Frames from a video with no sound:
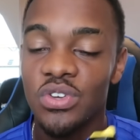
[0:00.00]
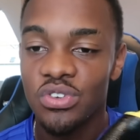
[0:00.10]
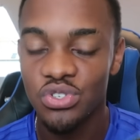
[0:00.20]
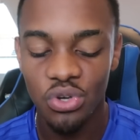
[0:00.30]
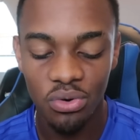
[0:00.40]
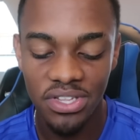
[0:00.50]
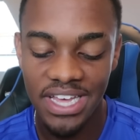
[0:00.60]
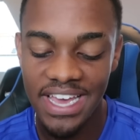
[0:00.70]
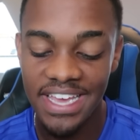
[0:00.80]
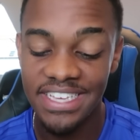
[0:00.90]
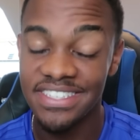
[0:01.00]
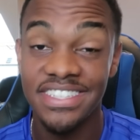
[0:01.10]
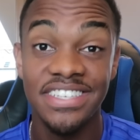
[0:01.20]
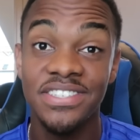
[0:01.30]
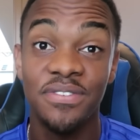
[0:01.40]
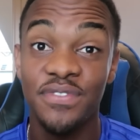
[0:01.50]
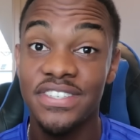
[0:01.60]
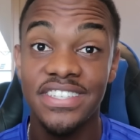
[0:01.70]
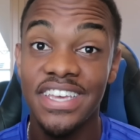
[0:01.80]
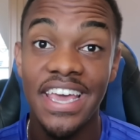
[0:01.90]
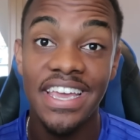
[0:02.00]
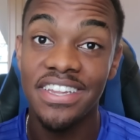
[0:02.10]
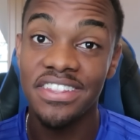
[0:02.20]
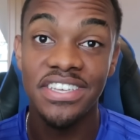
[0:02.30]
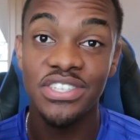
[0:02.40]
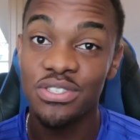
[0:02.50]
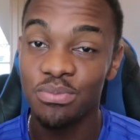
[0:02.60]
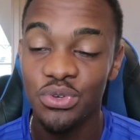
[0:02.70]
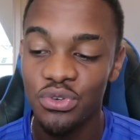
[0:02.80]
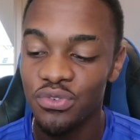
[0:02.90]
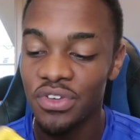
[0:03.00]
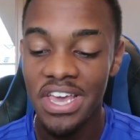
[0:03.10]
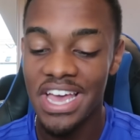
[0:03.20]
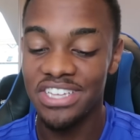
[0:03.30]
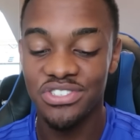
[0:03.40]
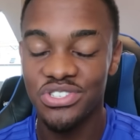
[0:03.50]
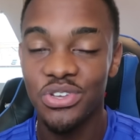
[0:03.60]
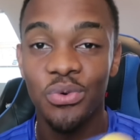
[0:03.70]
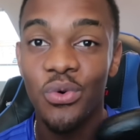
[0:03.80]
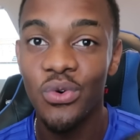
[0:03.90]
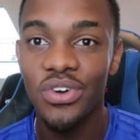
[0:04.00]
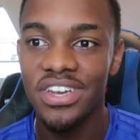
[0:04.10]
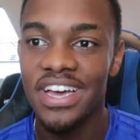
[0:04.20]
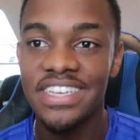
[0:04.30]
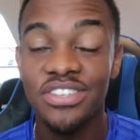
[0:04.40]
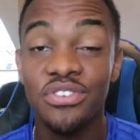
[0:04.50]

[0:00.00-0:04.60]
a controller that is this sophisticated and this smooth and just so organized.